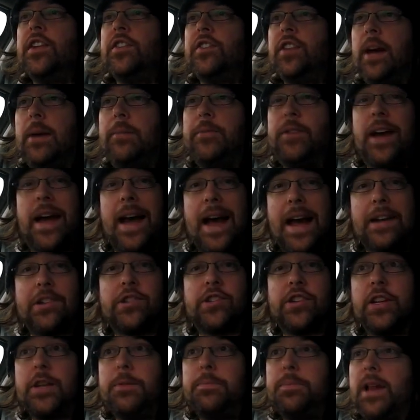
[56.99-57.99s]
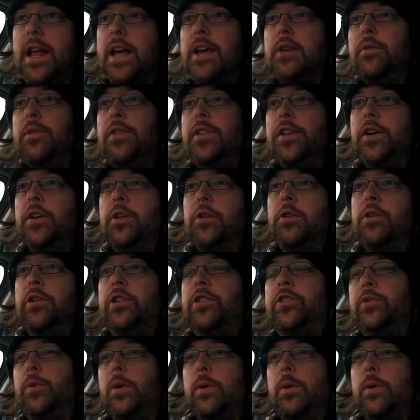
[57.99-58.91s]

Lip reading: Time to actually play with the orcs.